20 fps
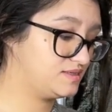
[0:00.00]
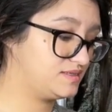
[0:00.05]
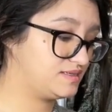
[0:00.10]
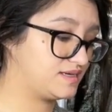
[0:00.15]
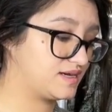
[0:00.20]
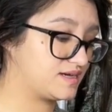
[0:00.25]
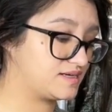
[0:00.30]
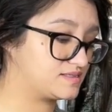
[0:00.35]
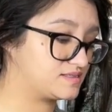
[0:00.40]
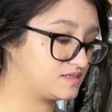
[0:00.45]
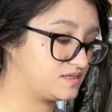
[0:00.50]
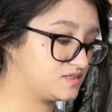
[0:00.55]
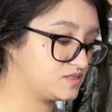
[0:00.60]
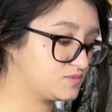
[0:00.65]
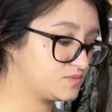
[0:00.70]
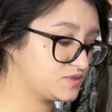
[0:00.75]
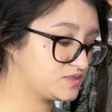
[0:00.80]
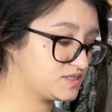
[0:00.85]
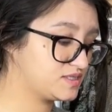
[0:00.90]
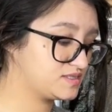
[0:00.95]
Yes,
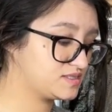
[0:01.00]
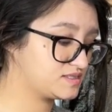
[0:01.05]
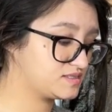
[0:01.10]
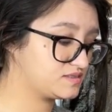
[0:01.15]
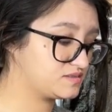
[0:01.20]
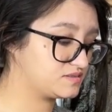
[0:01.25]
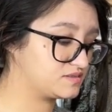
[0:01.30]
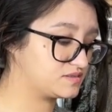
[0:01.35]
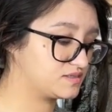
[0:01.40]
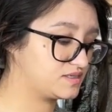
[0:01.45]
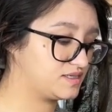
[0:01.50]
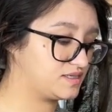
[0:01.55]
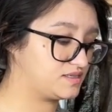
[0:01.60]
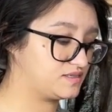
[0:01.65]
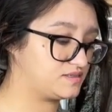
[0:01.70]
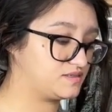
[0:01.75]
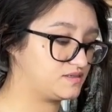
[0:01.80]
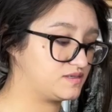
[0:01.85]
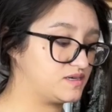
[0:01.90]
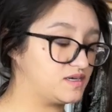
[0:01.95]
100% silk
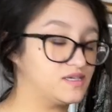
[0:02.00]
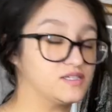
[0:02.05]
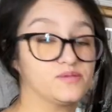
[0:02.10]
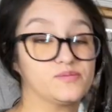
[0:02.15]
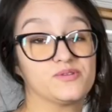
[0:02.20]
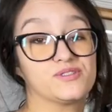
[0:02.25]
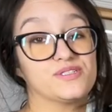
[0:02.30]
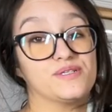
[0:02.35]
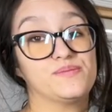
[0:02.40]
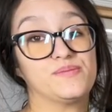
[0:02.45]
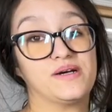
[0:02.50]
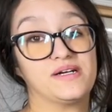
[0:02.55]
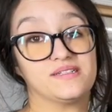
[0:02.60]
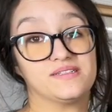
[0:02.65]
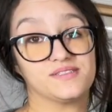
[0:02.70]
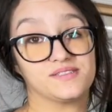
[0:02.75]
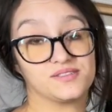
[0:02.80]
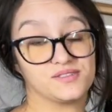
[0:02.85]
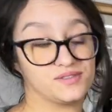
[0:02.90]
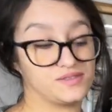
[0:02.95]
and 100%
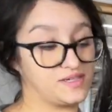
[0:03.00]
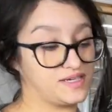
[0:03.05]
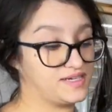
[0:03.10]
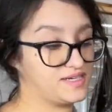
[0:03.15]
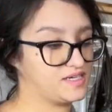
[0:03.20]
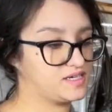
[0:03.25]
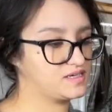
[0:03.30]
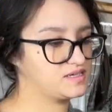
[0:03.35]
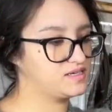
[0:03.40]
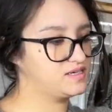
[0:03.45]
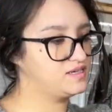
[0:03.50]
polyester lining.